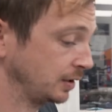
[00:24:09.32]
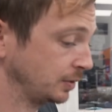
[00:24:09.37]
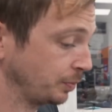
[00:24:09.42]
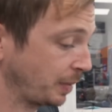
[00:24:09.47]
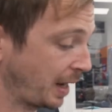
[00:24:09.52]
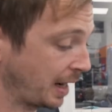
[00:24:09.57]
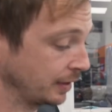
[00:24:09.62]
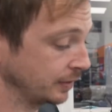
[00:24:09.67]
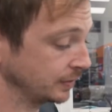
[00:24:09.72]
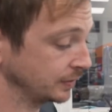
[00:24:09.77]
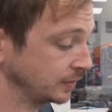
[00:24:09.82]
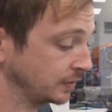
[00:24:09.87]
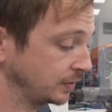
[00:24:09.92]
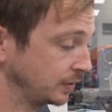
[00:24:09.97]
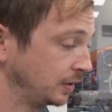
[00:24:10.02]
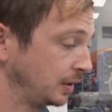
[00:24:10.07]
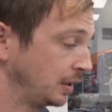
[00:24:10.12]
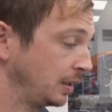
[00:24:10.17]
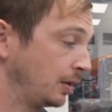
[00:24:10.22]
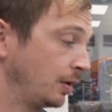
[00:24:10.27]
is balanced
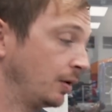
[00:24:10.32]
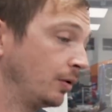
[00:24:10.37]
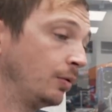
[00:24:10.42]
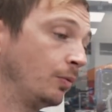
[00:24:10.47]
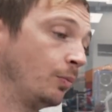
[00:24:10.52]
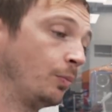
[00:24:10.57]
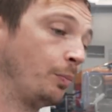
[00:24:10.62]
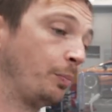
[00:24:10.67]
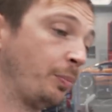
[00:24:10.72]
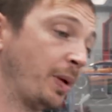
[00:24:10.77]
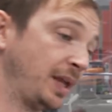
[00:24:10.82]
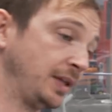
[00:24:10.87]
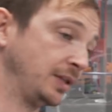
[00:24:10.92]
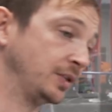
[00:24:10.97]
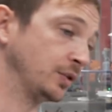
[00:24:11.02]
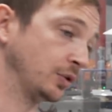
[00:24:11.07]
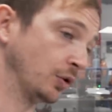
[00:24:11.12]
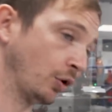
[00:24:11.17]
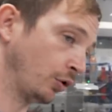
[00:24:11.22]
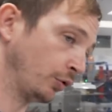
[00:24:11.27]

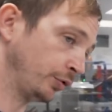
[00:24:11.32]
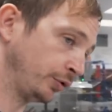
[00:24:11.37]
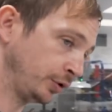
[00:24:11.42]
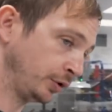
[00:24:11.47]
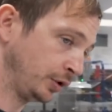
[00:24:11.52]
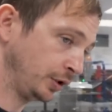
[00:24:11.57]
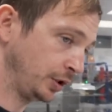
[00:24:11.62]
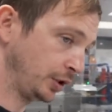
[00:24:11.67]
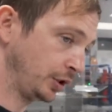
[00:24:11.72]
based on